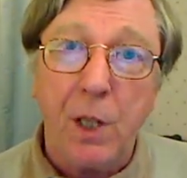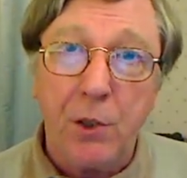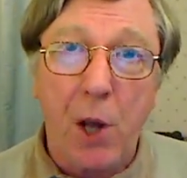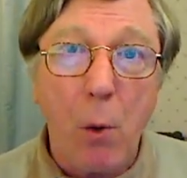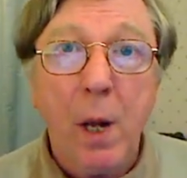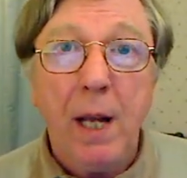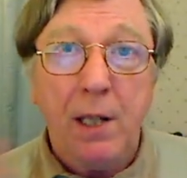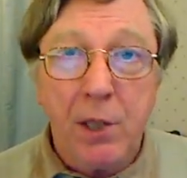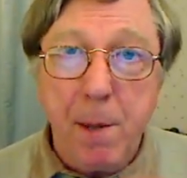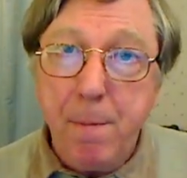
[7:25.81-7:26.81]
So
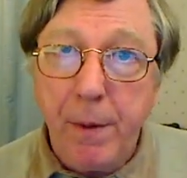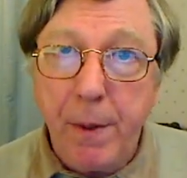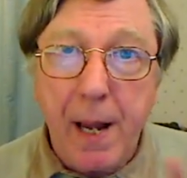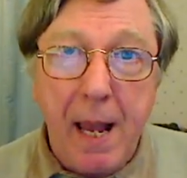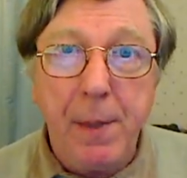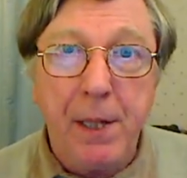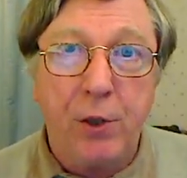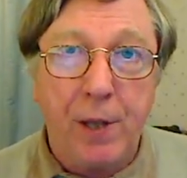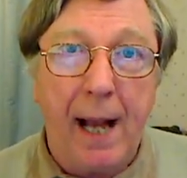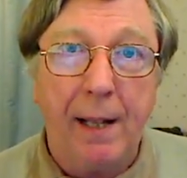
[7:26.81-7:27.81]
to mirror
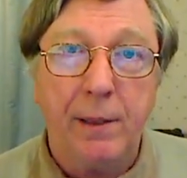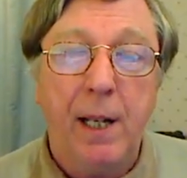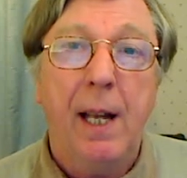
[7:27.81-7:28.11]
image that,